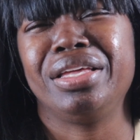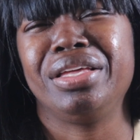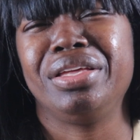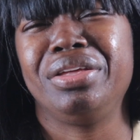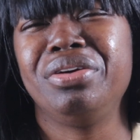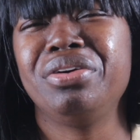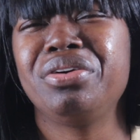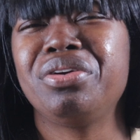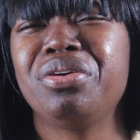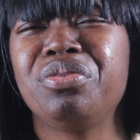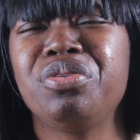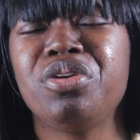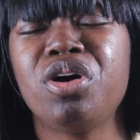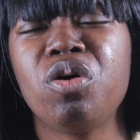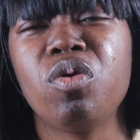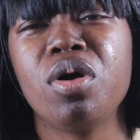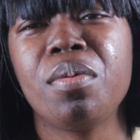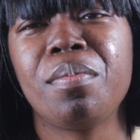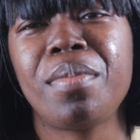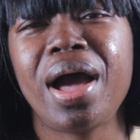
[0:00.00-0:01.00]
you don't
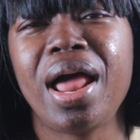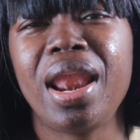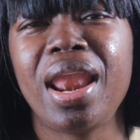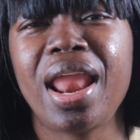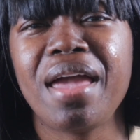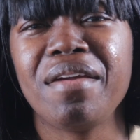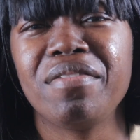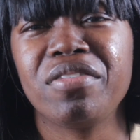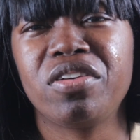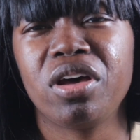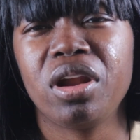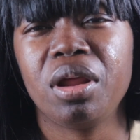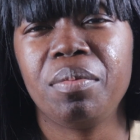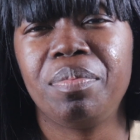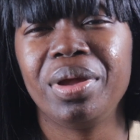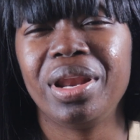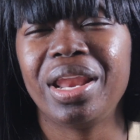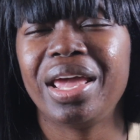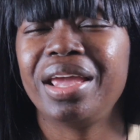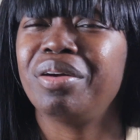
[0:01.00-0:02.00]
know what my life is
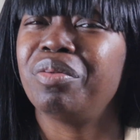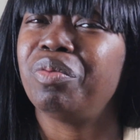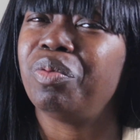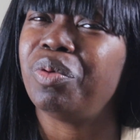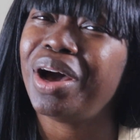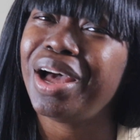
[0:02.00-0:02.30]
gonna be like.